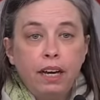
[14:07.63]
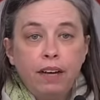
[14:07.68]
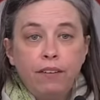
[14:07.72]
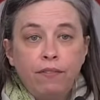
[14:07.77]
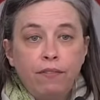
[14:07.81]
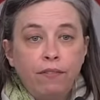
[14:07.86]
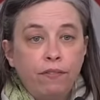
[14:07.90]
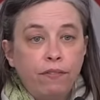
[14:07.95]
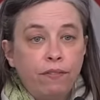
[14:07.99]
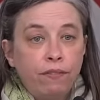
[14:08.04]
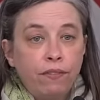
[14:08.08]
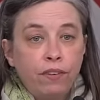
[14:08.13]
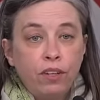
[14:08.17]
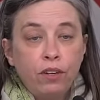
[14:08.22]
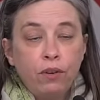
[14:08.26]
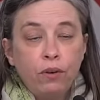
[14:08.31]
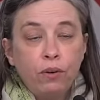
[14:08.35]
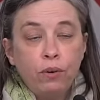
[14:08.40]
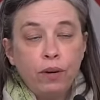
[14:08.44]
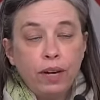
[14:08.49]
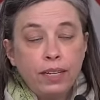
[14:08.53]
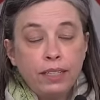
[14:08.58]
if
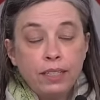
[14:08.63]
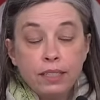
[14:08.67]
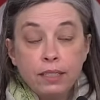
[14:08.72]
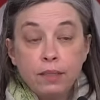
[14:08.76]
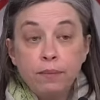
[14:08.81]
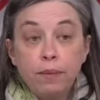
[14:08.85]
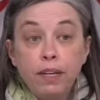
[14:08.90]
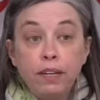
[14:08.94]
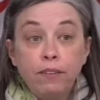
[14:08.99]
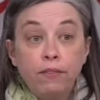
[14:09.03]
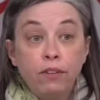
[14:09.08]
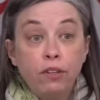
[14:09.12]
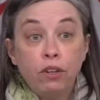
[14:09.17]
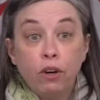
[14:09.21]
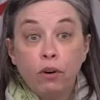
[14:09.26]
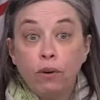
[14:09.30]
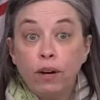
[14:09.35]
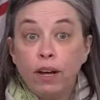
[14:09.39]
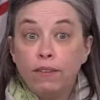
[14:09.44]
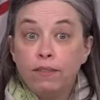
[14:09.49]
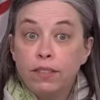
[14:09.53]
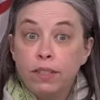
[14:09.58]
you, it doesn't mean if you
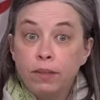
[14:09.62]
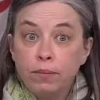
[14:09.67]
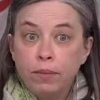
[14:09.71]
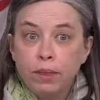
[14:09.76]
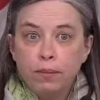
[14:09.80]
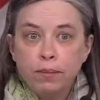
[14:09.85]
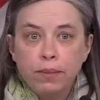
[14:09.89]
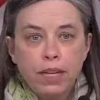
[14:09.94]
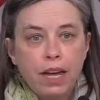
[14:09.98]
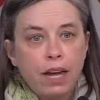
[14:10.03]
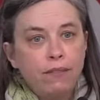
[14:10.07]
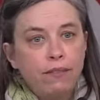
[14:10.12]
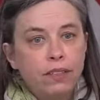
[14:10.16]
don't have symptoms.